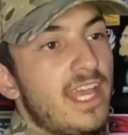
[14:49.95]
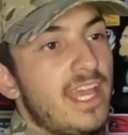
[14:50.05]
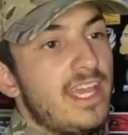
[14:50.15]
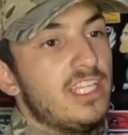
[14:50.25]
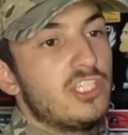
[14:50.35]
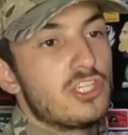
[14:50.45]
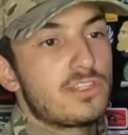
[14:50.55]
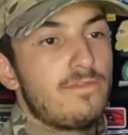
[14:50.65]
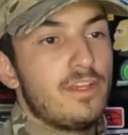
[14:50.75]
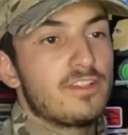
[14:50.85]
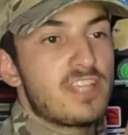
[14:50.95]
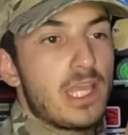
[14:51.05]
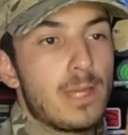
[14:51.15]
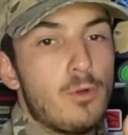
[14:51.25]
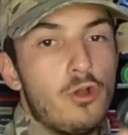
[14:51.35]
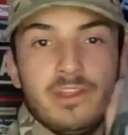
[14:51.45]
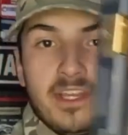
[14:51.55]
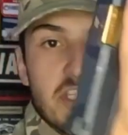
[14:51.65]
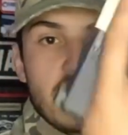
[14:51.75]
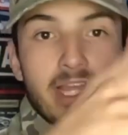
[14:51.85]
It just feels like I'm holding
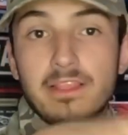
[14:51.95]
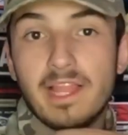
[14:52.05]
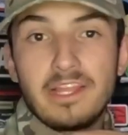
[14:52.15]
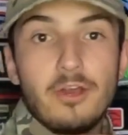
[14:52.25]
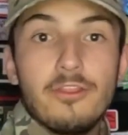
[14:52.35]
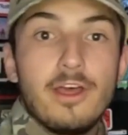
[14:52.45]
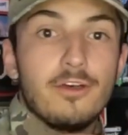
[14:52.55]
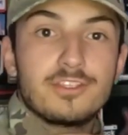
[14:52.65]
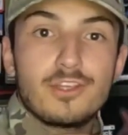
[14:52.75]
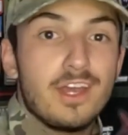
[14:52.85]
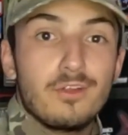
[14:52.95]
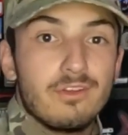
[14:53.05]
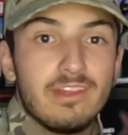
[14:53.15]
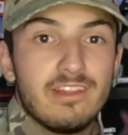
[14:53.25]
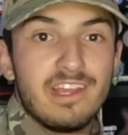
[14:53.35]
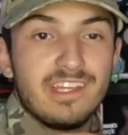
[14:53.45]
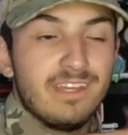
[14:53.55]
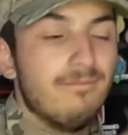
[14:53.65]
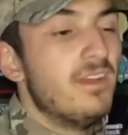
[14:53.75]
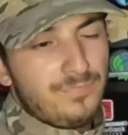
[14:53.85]
a giant Lego though, so I don't really like it.